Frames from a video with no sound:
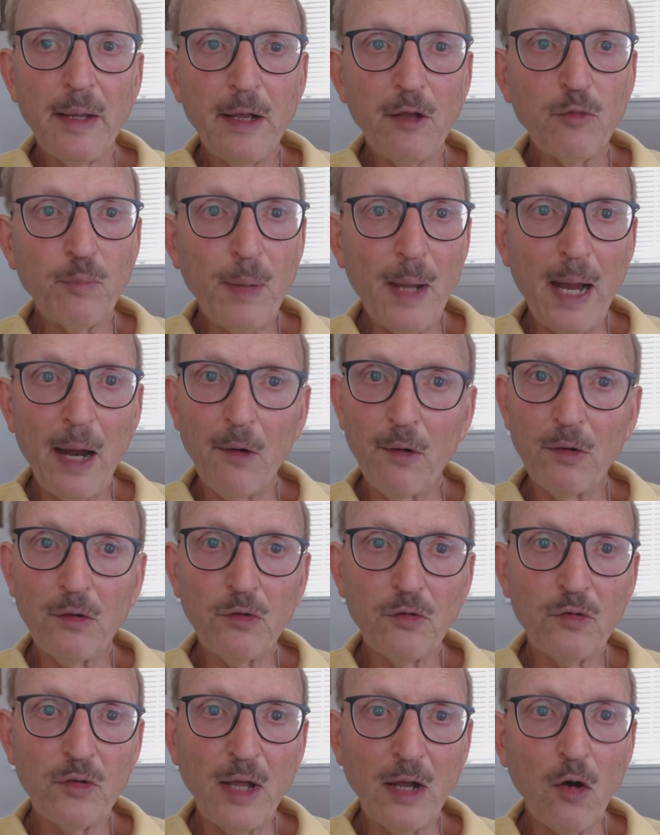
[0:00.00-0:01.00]
His
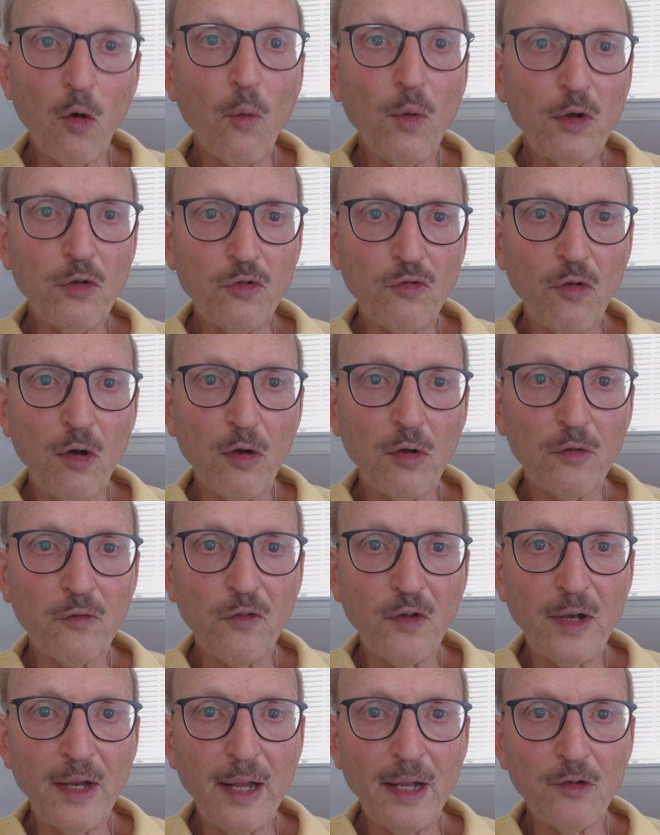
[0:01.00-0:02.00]
parents had always struggled
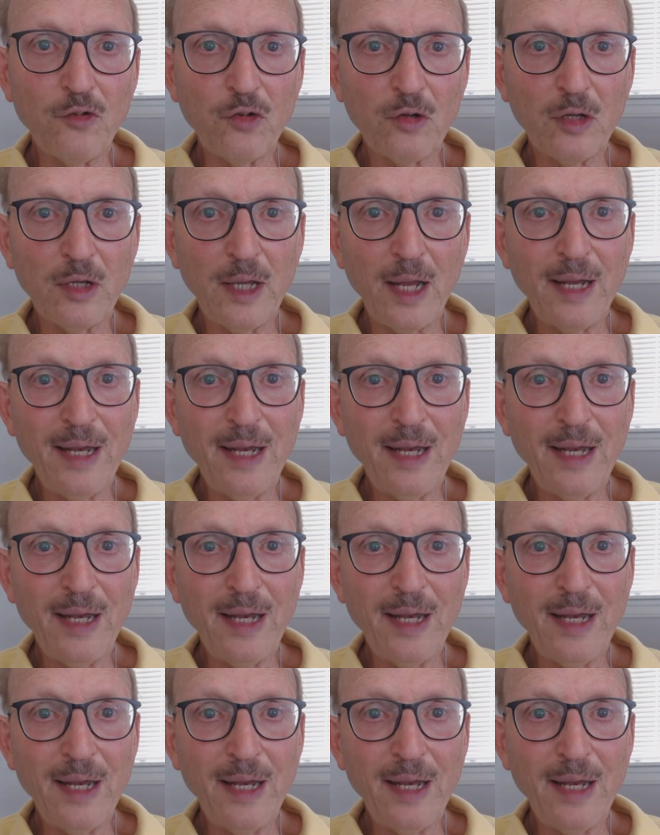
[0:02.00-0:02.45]
financially,